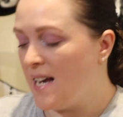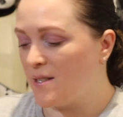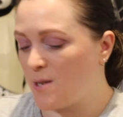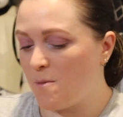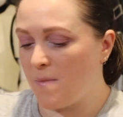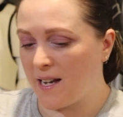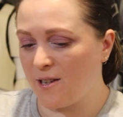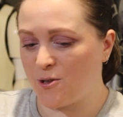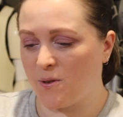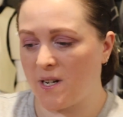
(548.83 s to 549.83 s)
so I'm
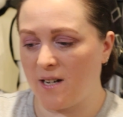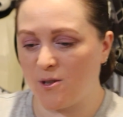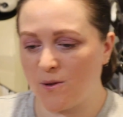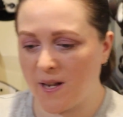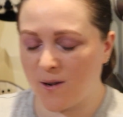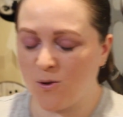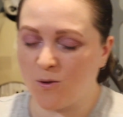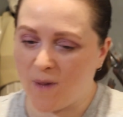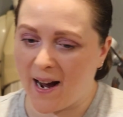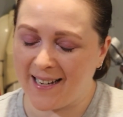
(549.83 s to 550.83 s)
making sure that I do that
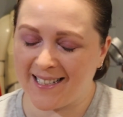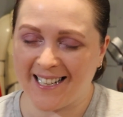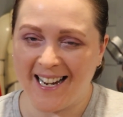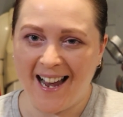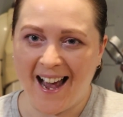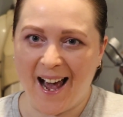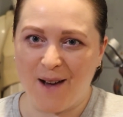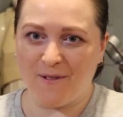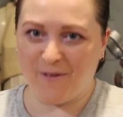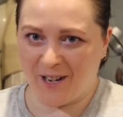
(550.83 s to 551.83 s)
all right
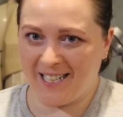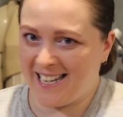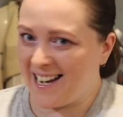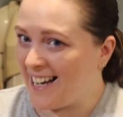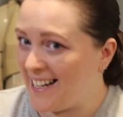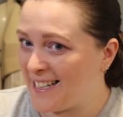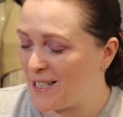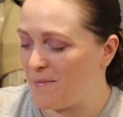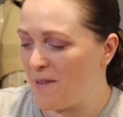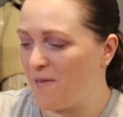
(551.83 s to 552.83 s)
before I start cutting
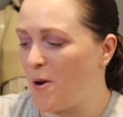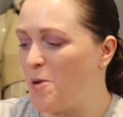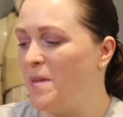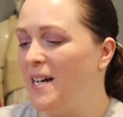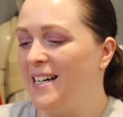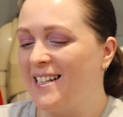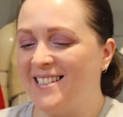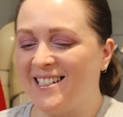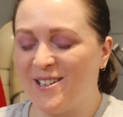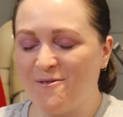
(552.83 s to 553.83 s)
into my foam, because
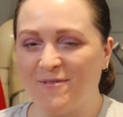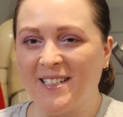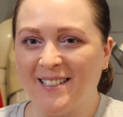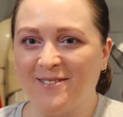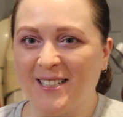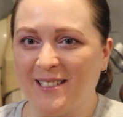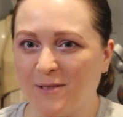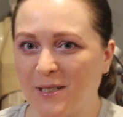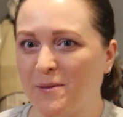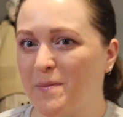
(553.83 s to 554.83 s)
I don't really
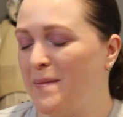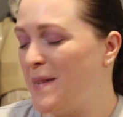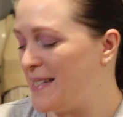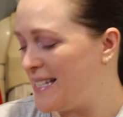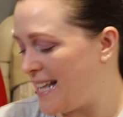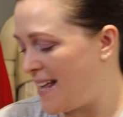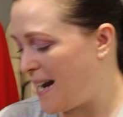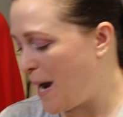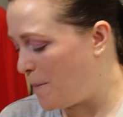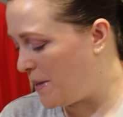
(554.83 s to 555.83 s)
want to mess that
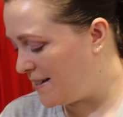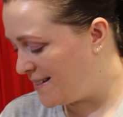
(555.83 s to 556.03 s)
up.